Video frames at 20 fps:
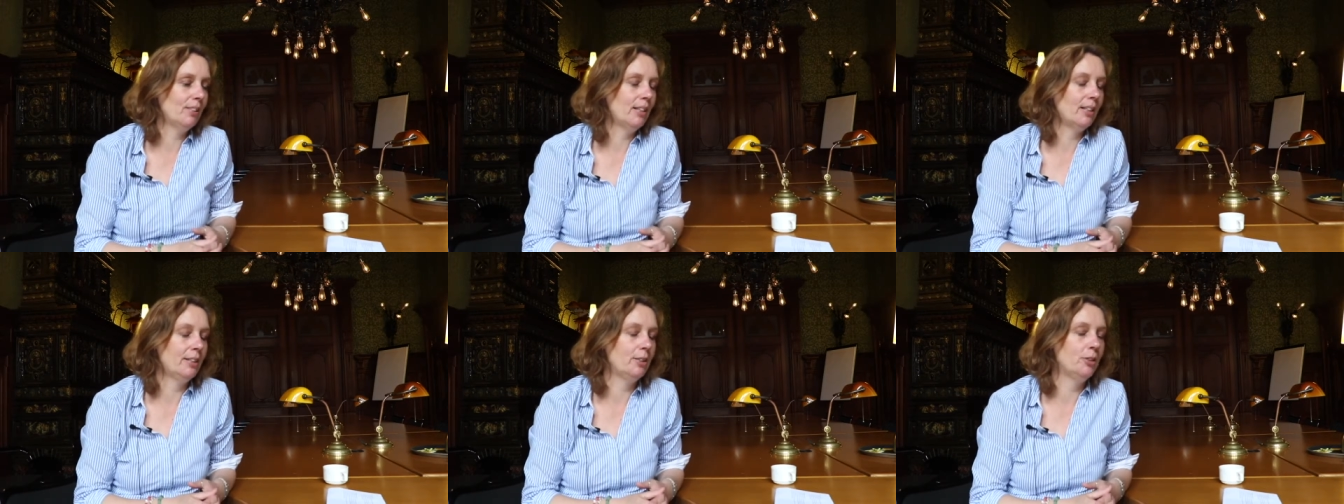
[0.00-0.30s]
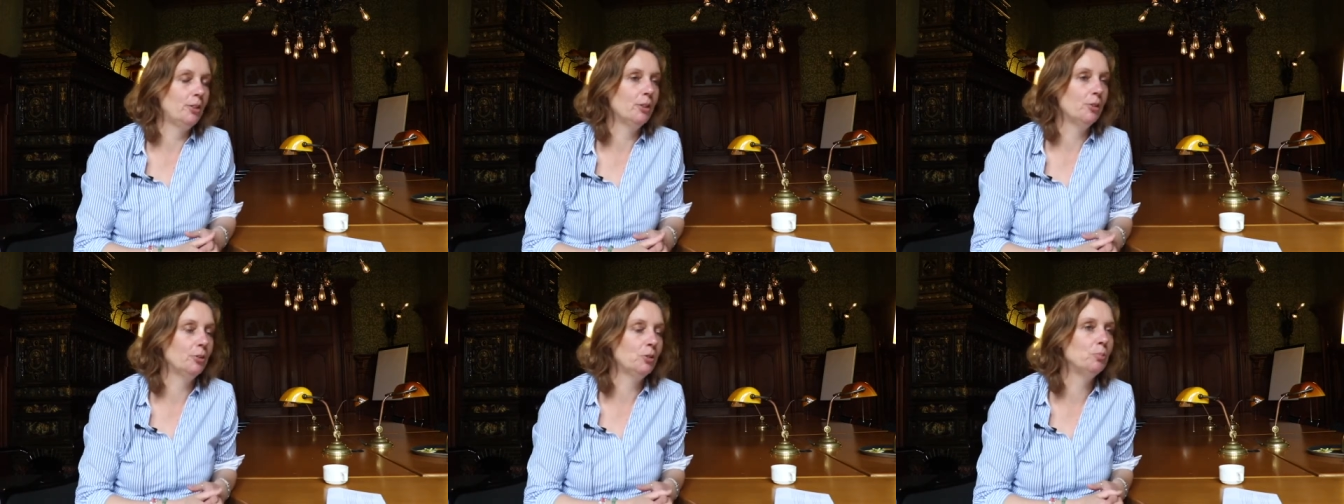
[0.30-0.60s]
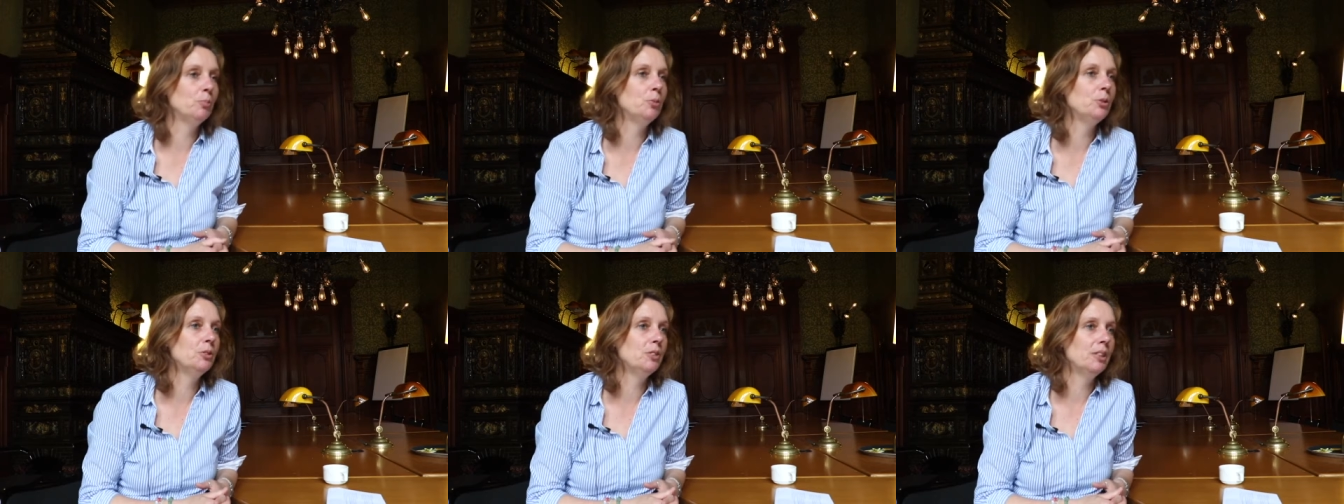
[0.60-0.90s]
are you going
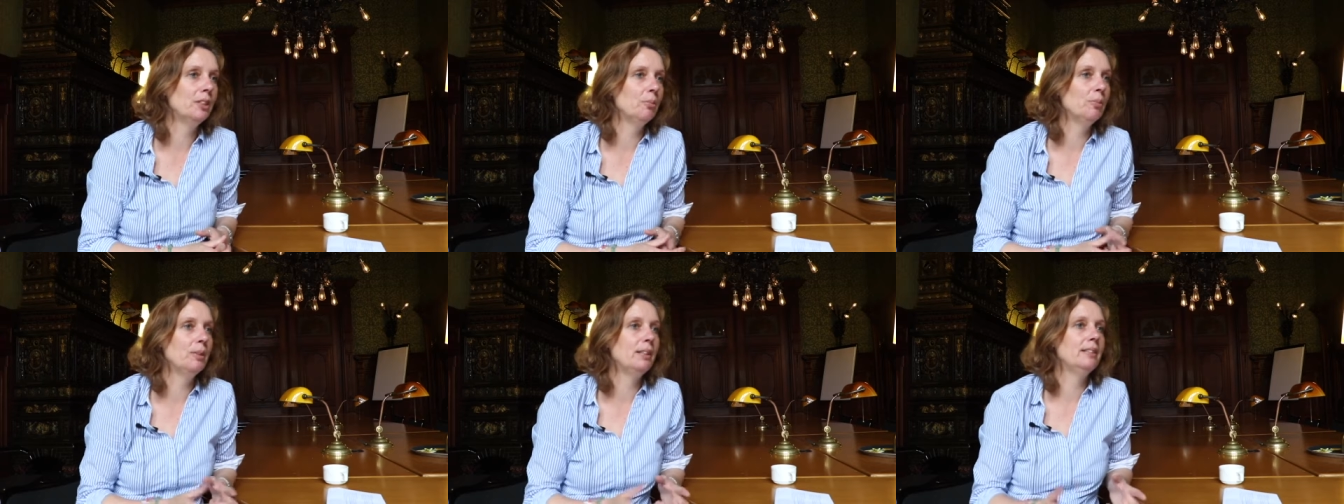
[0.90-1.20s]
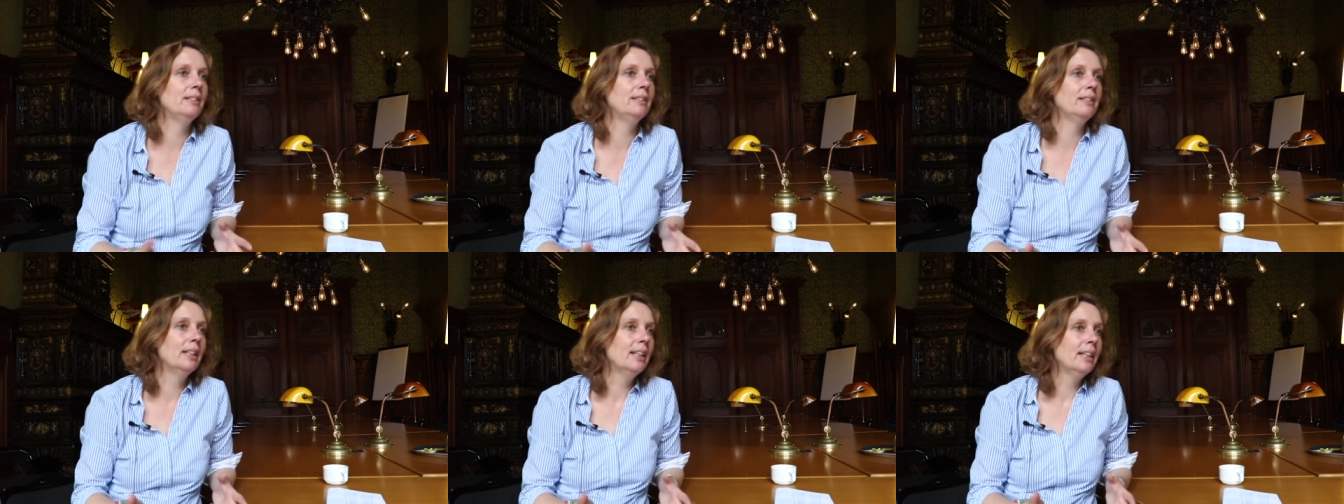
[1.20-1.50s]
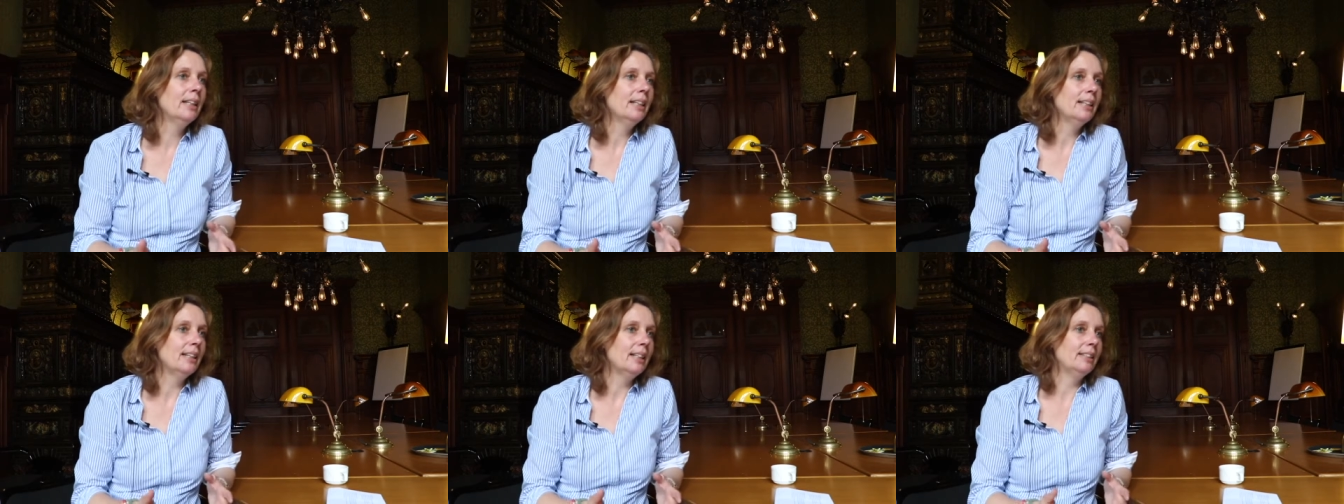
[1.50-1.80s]
to put them and
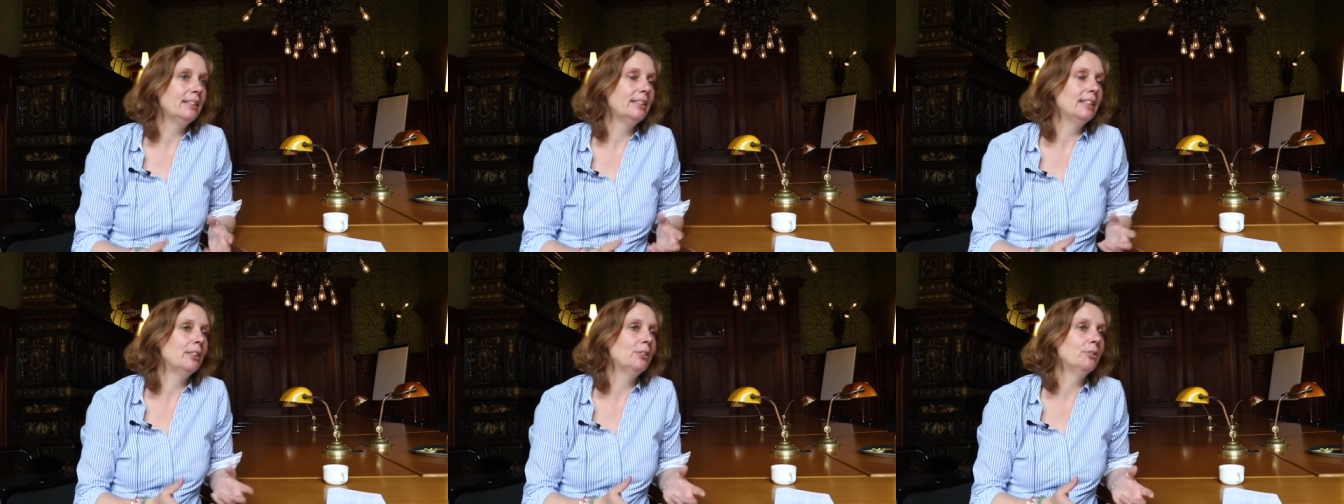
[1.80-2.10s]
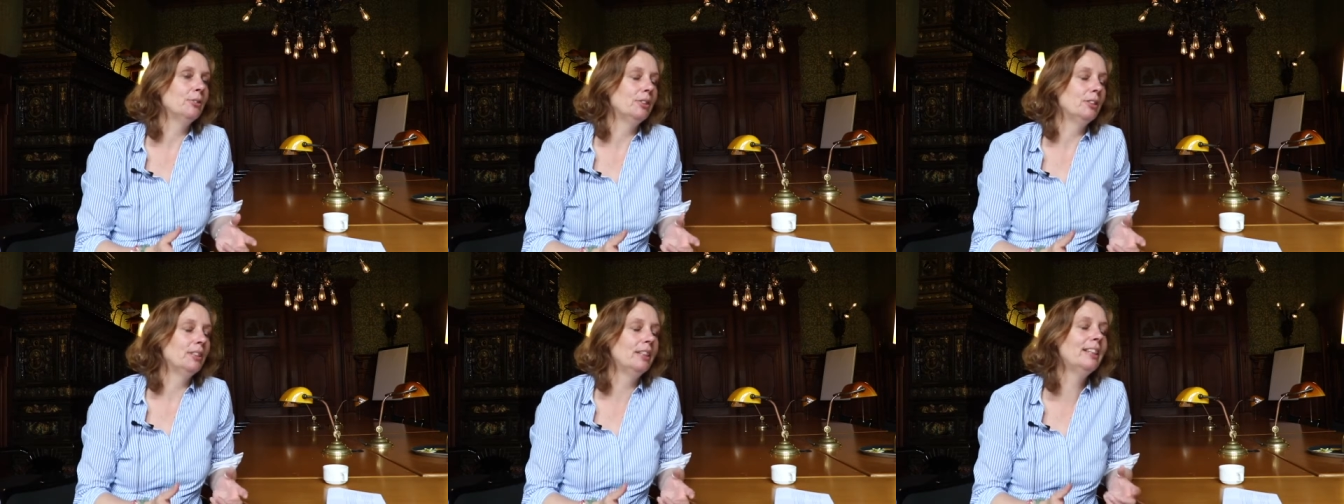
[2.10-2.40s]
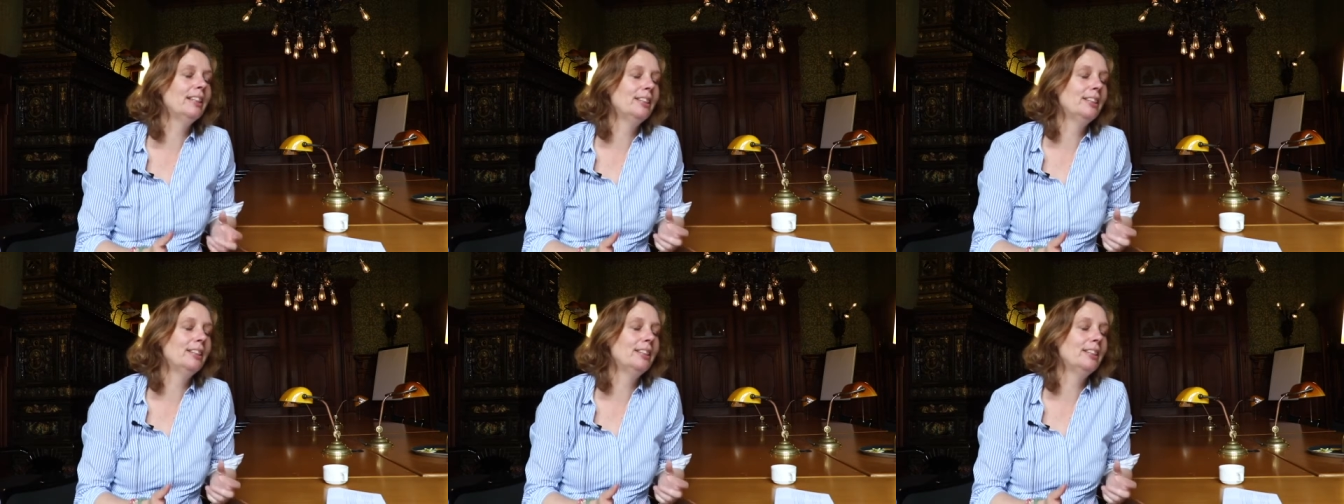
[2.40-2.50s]
in general